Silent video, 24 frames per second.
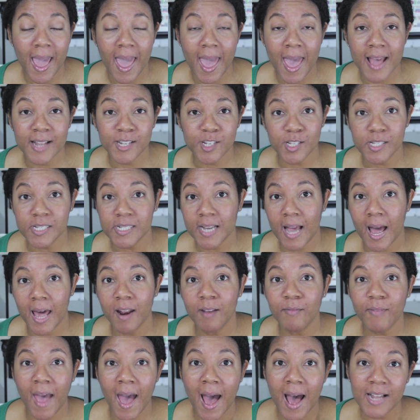and just to kind
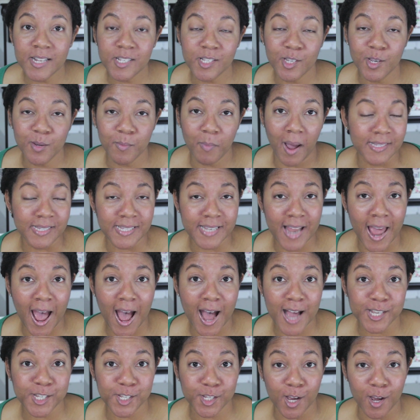of add to my
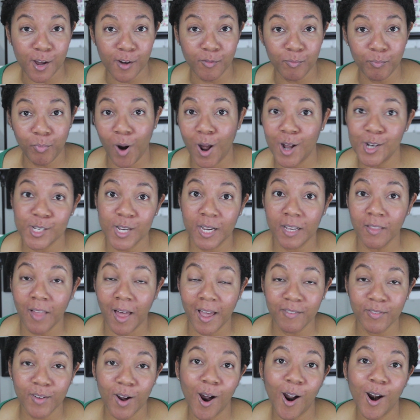stash of Project
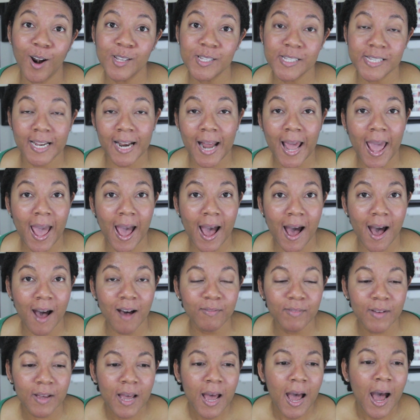Life cards that I
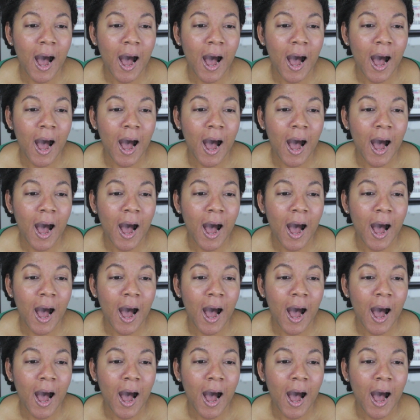have.